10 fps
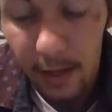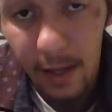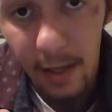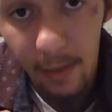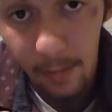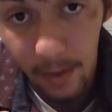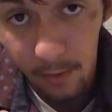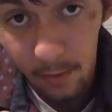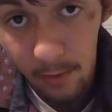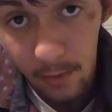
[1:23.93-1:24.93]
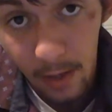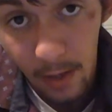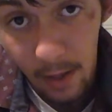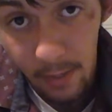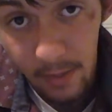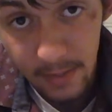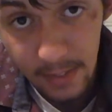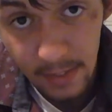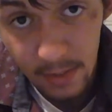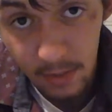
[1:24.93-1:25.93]
In the middle, the
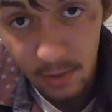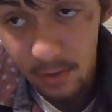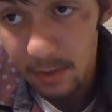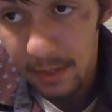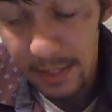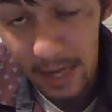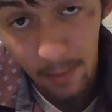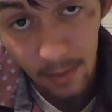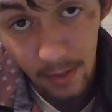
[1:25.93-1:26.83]
teacher, the name